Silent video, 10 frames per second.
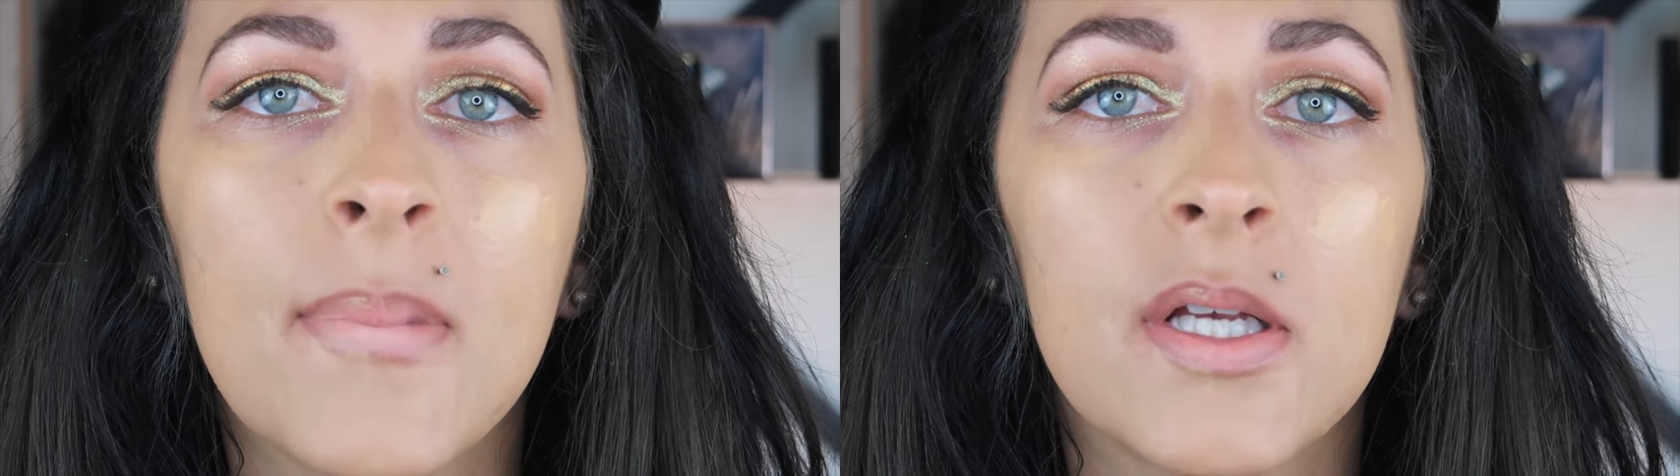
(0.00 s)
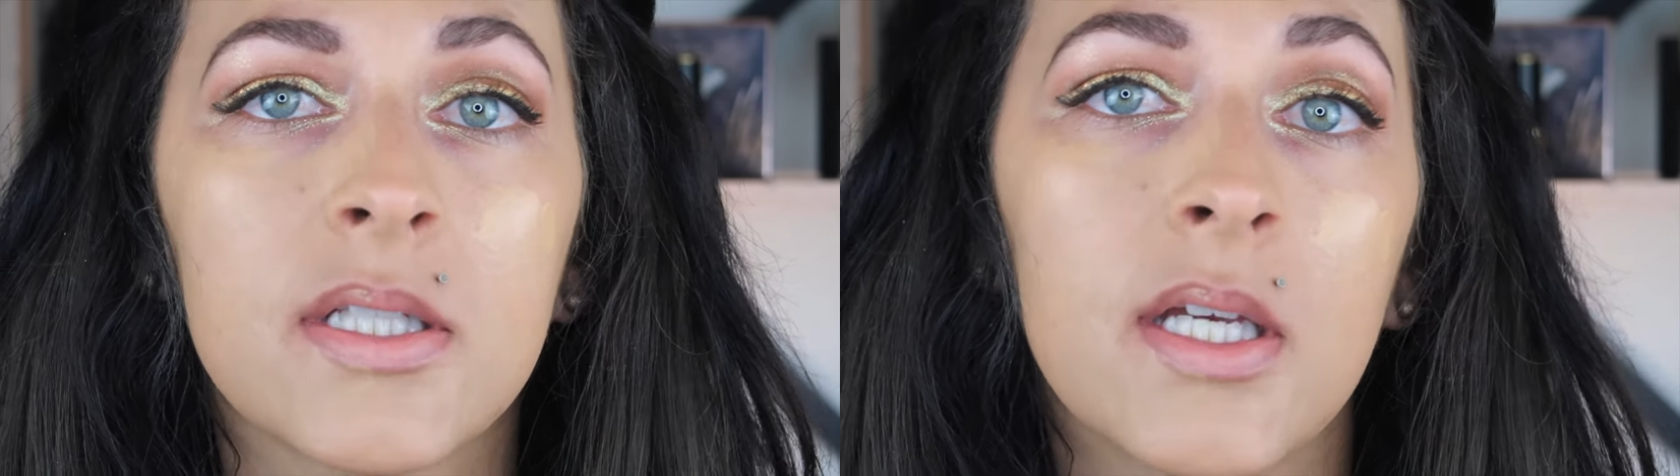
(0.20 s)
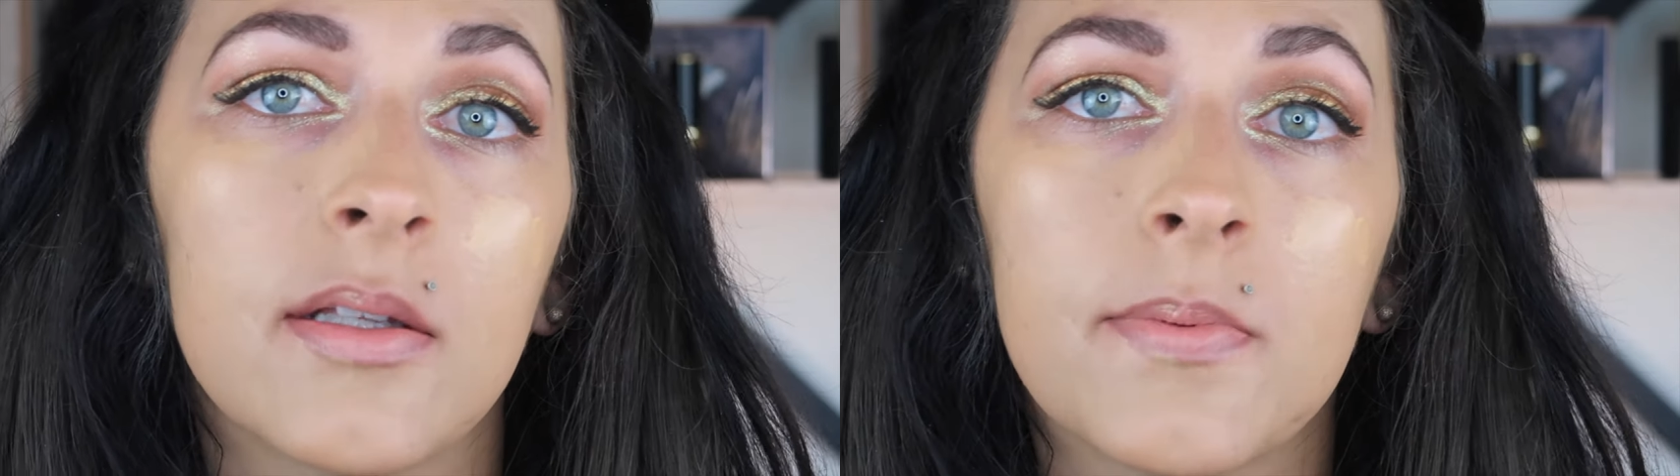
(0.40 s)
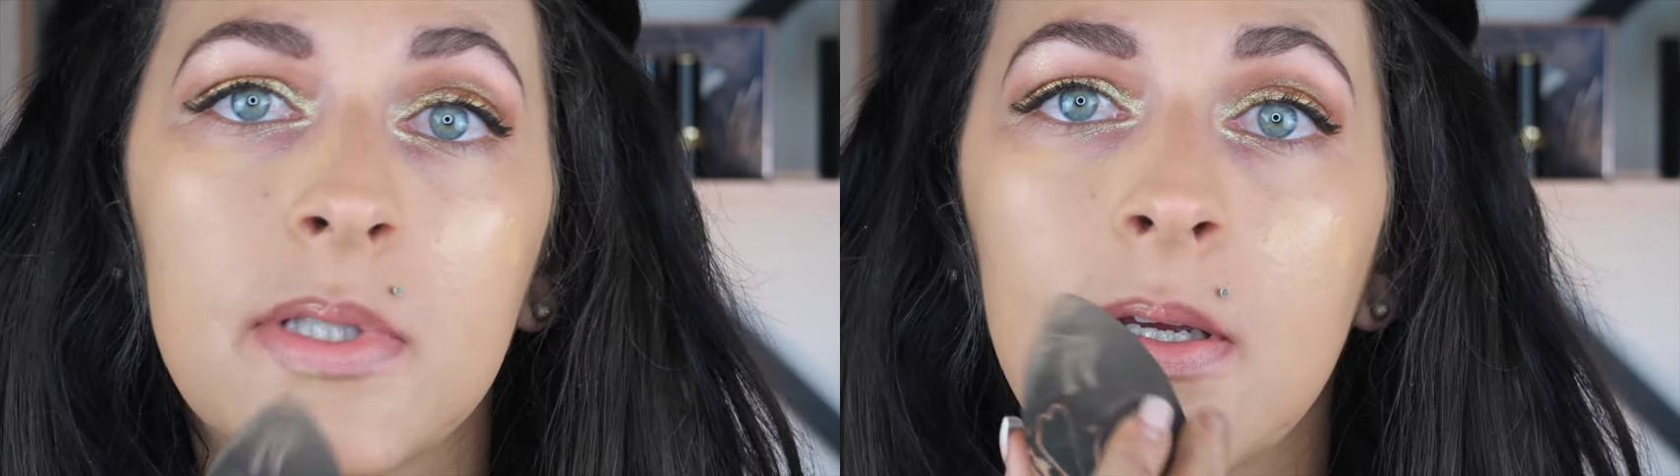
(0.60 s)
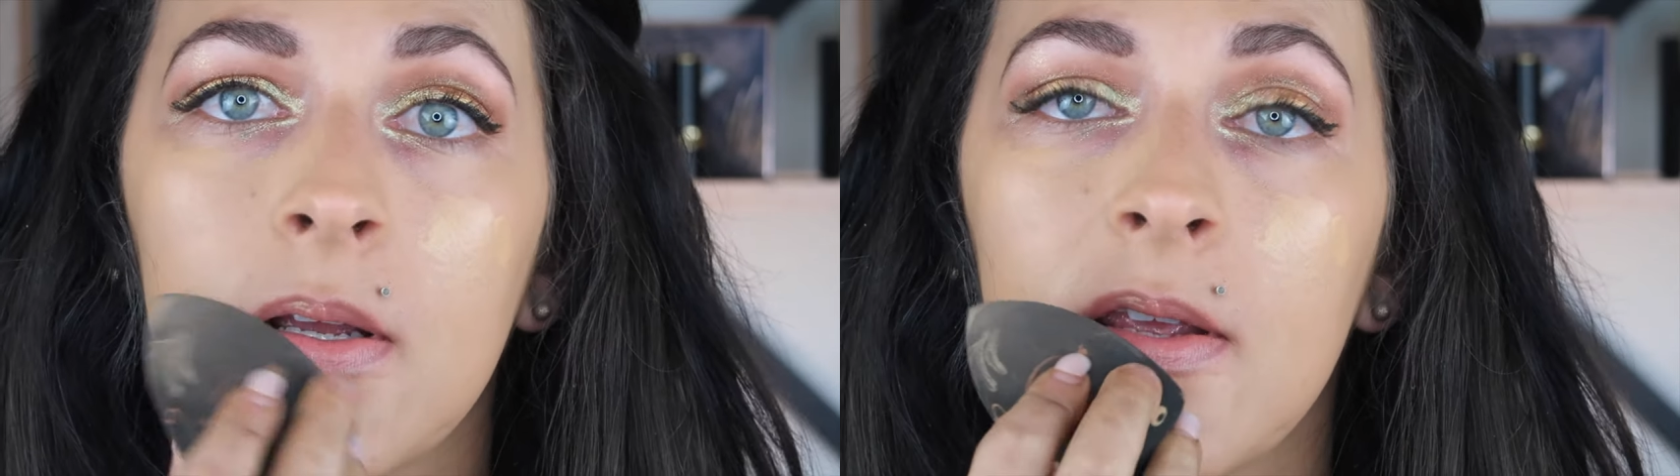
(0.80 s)
plus get
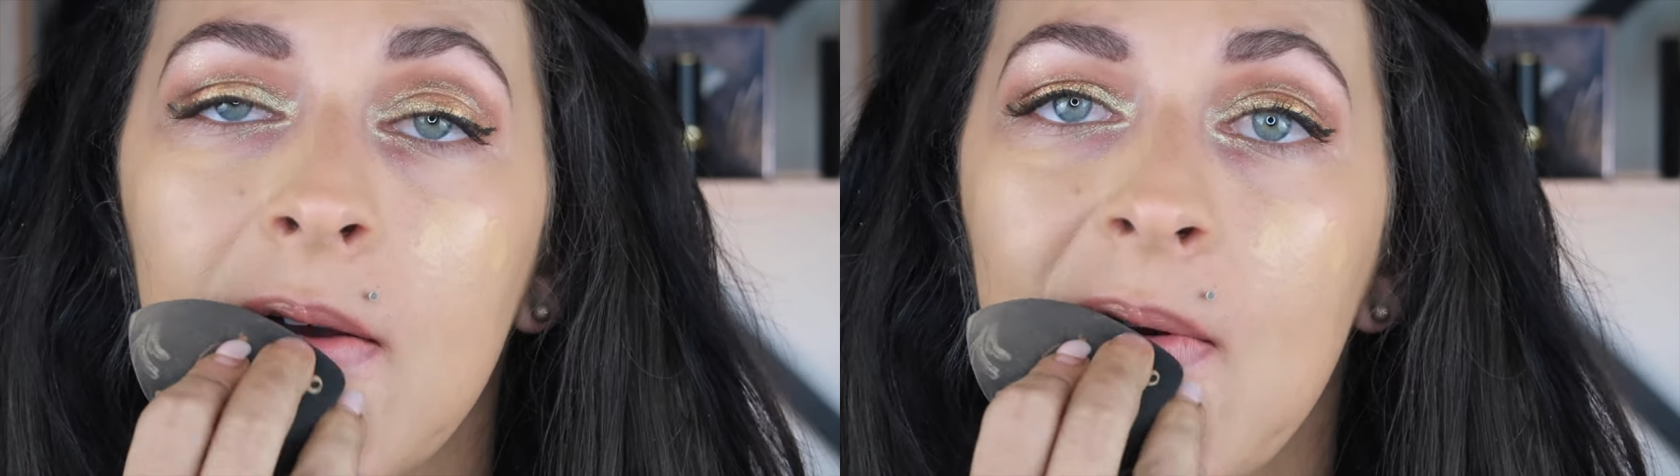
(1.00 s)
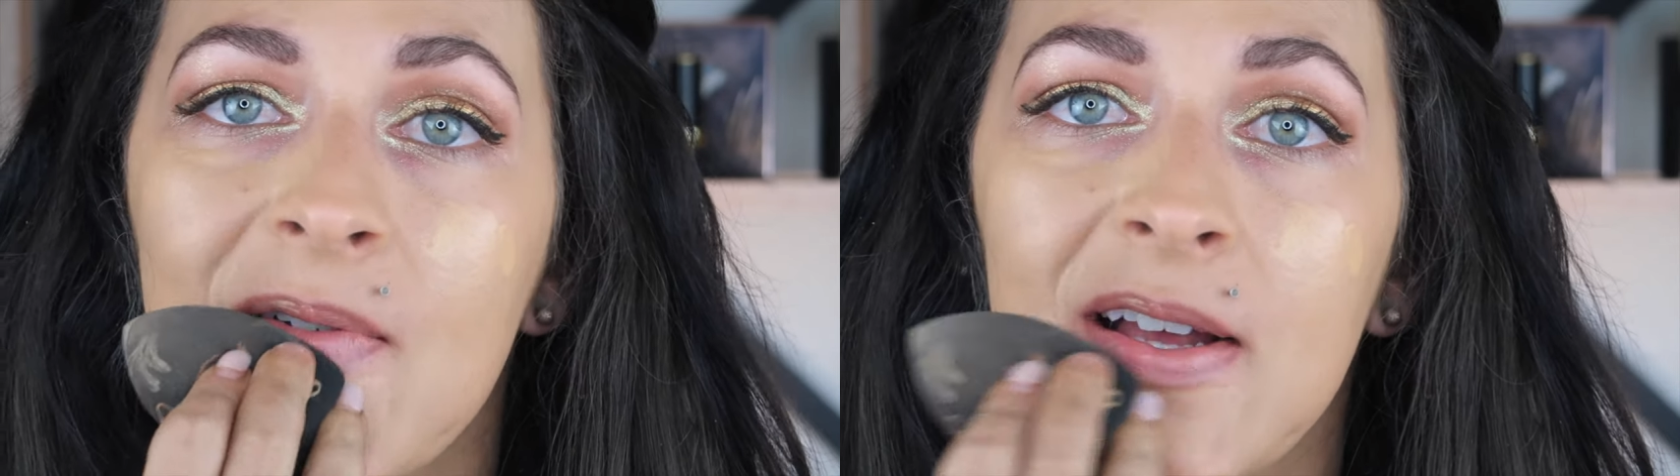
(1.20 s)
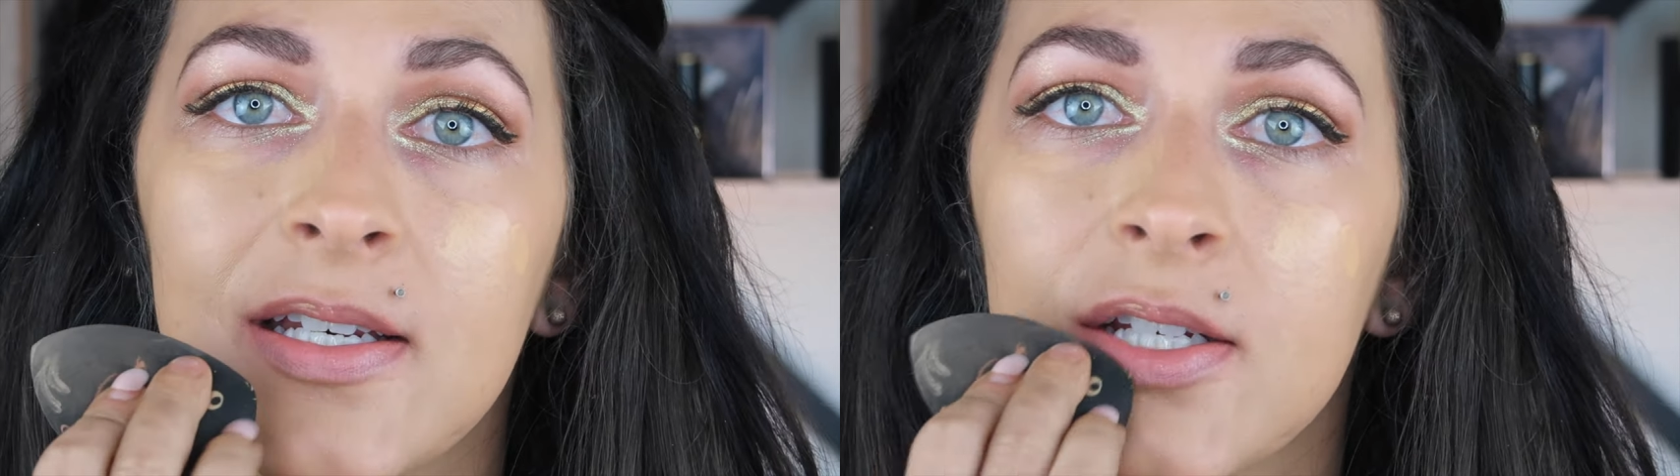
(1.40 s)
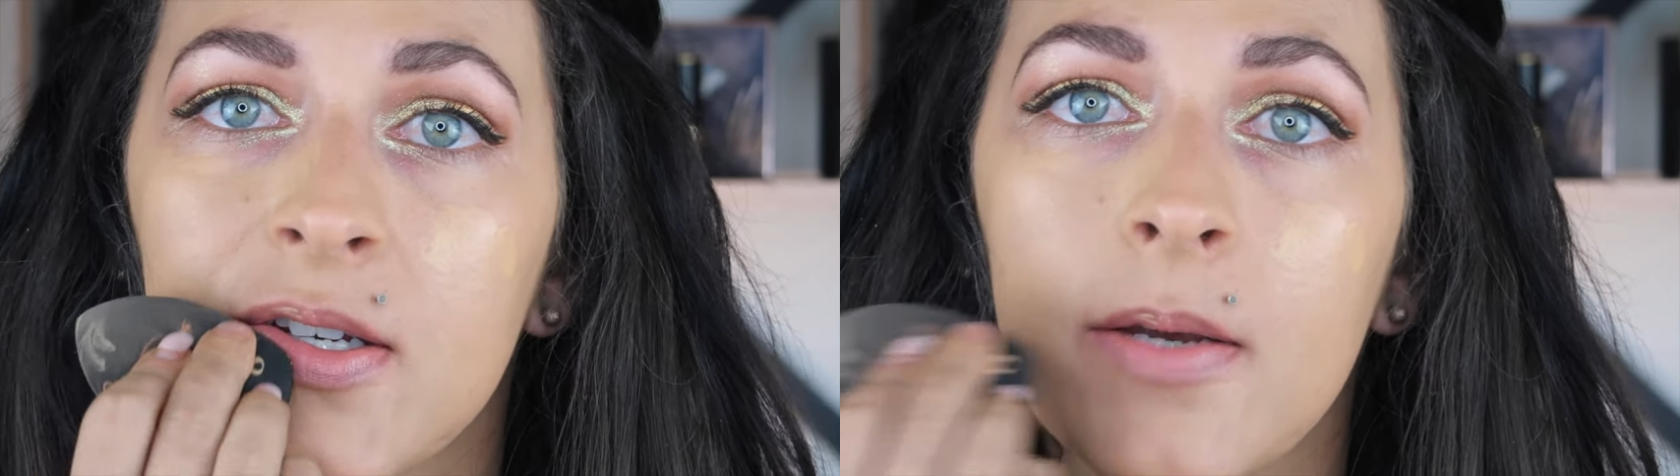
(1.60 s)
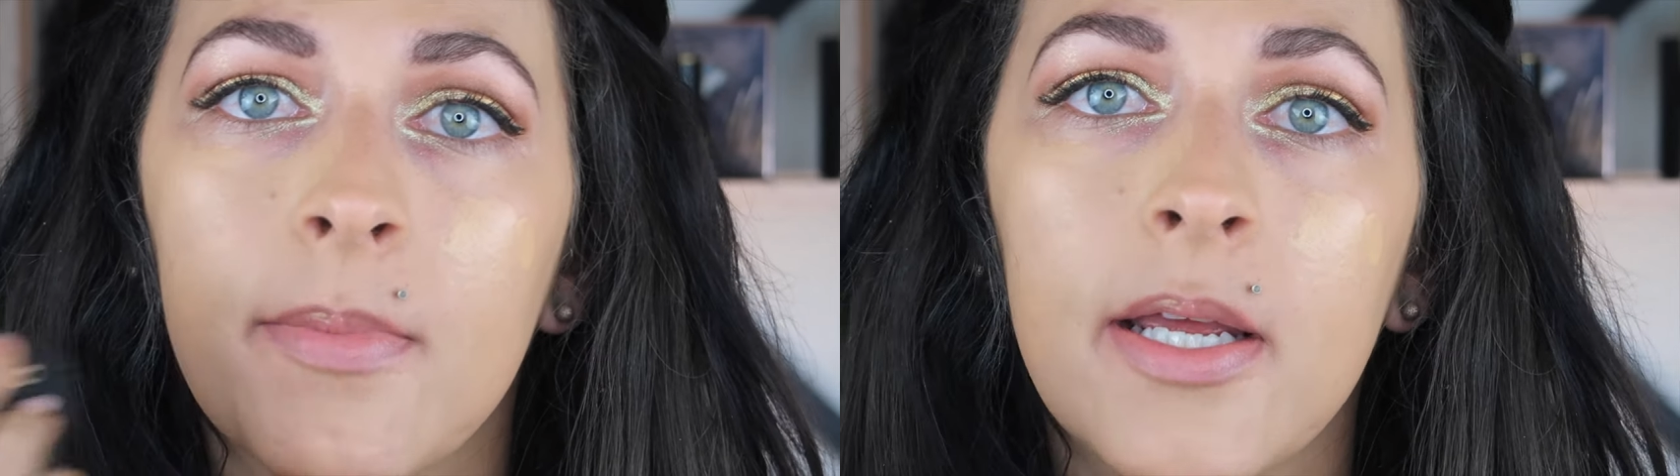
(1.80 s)
lipstick, you know,
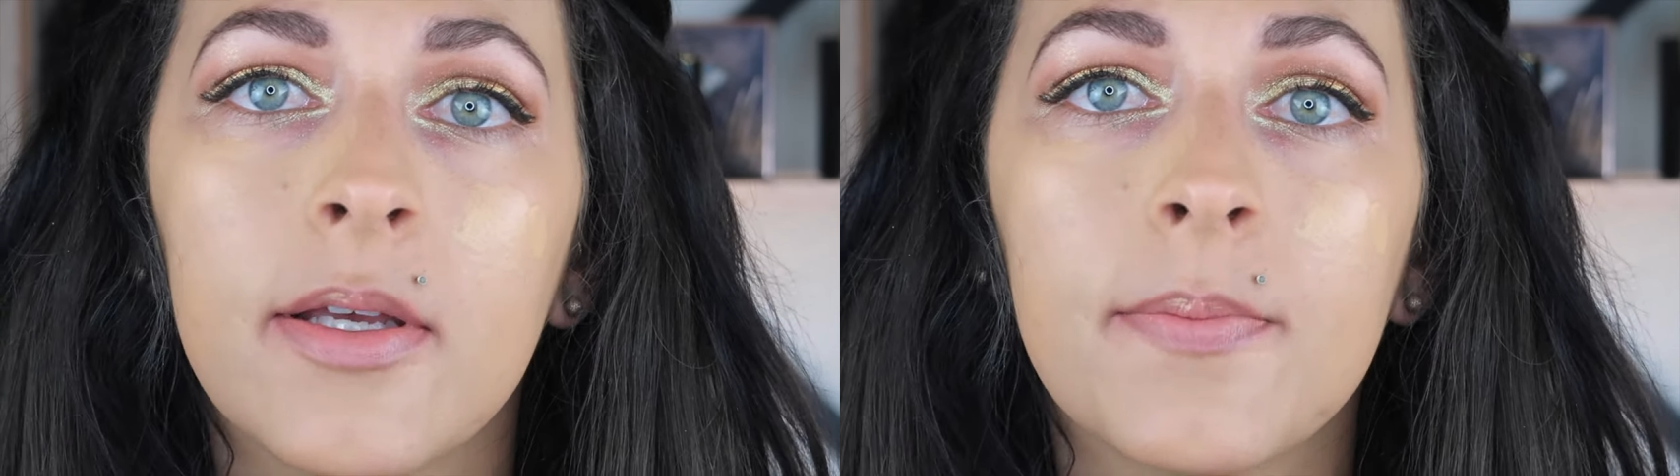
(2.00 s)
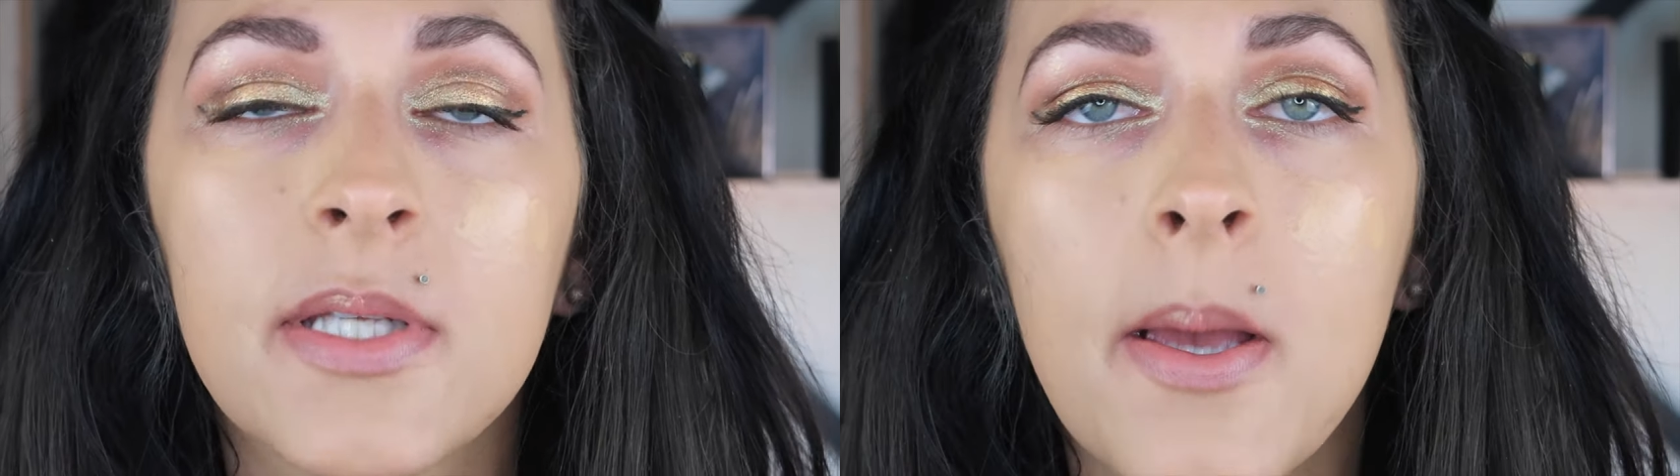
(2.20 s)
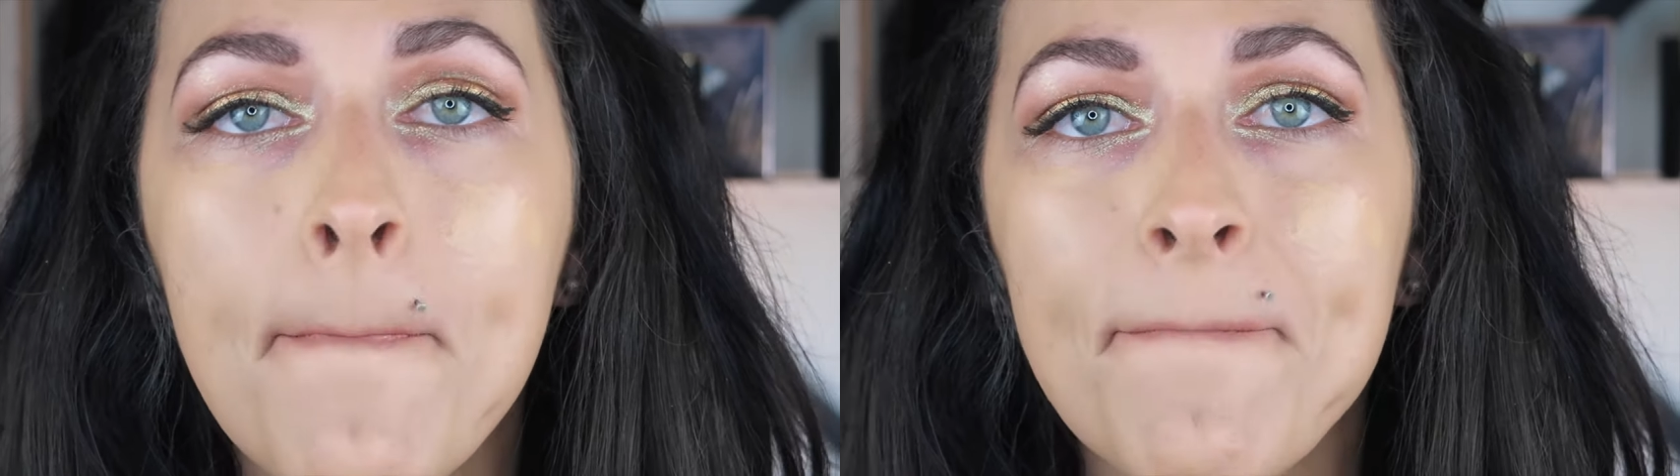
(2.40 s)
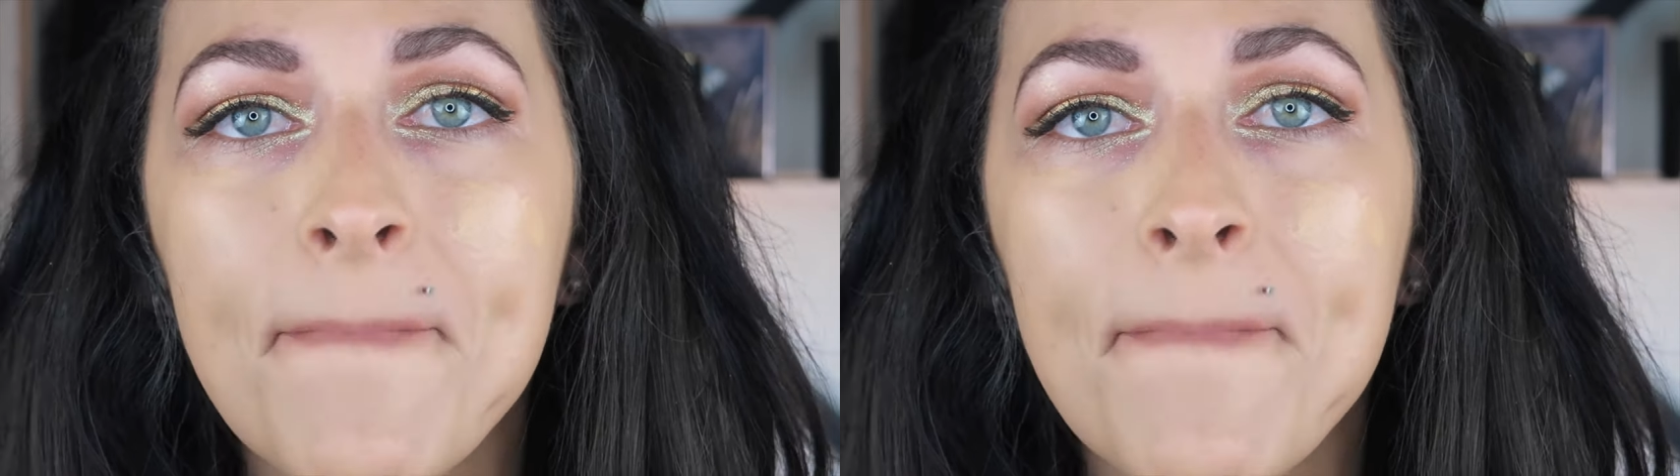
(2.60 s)
foundation on my lips,